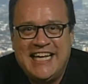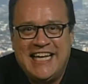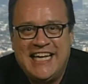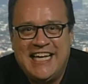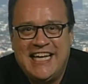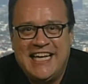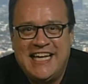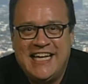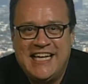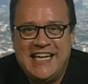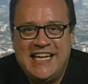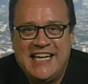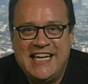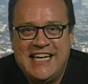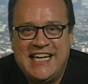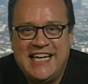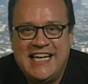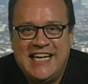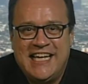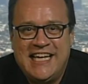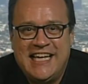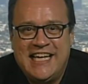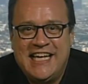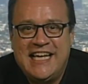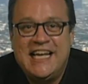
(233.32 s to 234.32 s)
for joining us
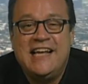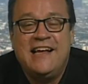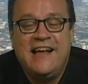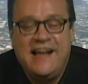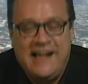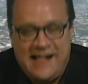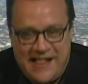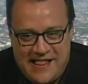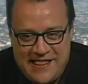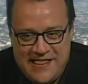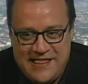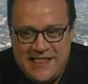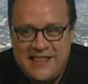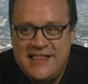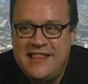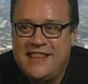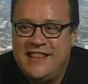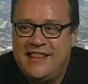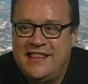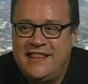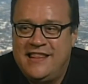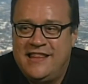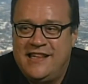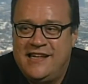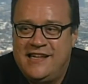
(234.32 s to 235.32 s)
here on BBC News, and good luck
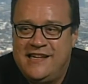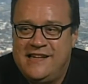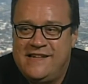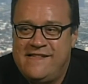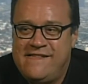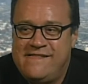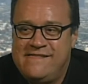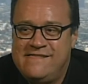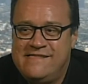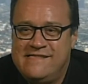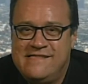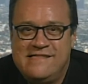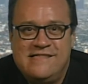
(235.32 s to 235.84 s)
with Torchwood.